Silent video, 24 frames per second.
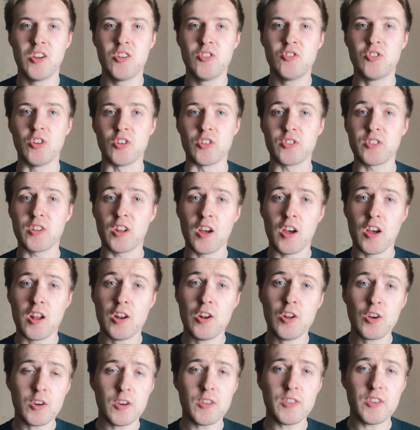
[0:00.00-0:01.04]
Just
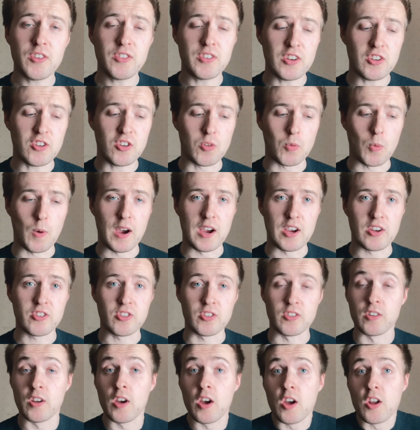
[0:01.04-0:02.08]
look at the
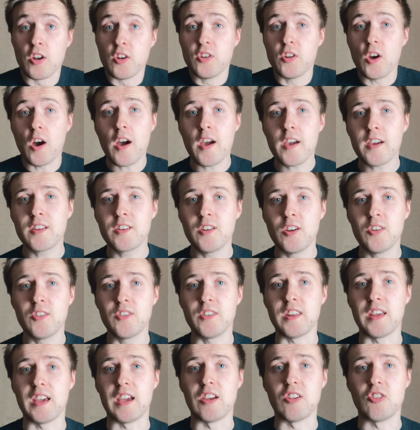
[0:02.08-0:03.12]
situation, diagnose
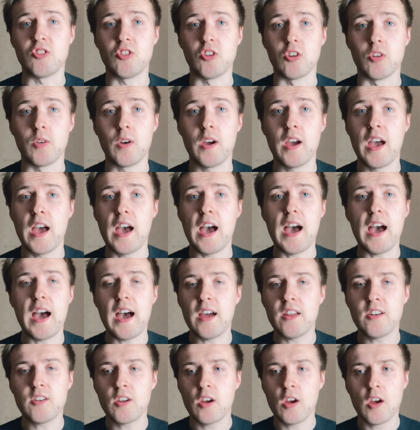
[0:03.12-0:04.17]
the issue,
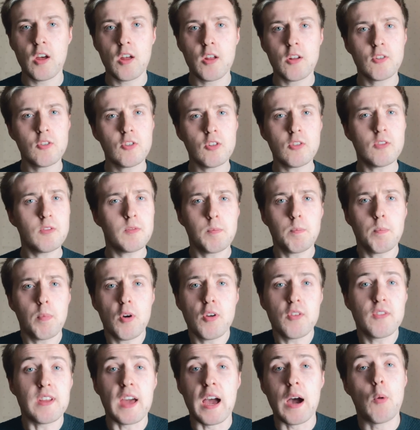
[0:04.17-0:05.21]
and just
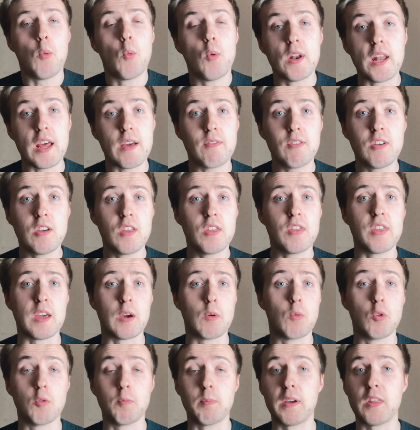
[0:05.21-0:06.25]
put down whatever you
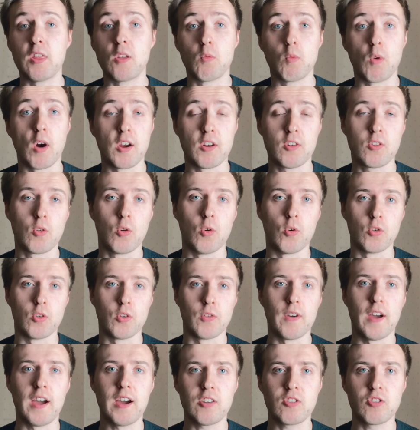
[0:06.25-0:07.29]
think would be the right course
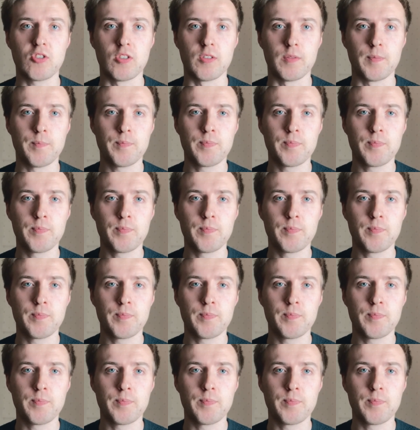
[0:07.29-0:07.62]
of action.